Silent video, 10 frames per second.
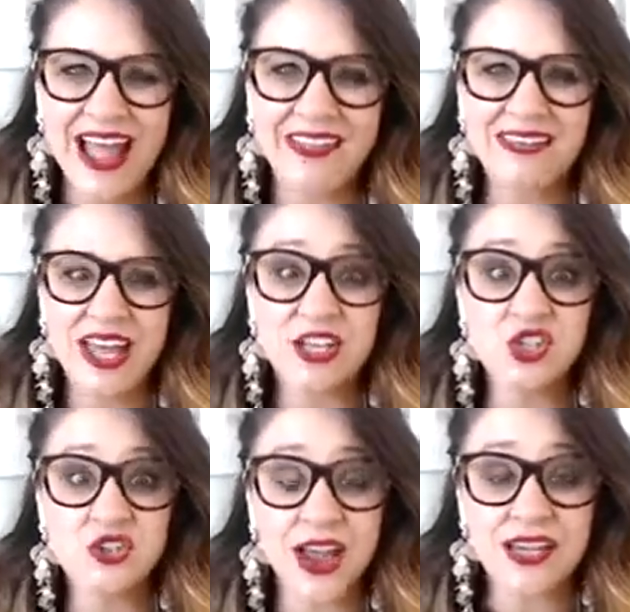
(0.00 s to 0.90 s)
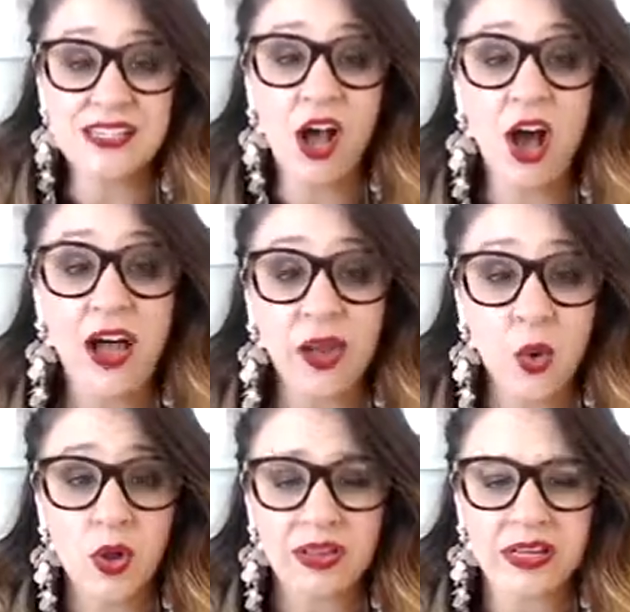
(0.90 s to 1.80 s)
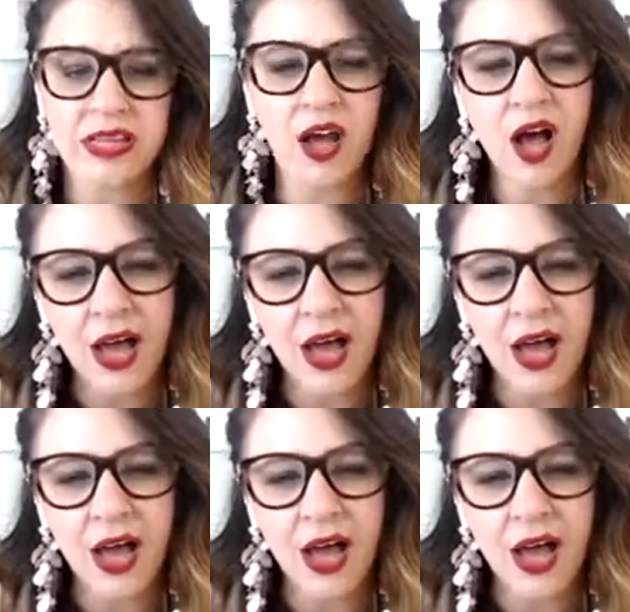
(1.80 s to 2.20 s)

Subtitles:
and that attracts high quality,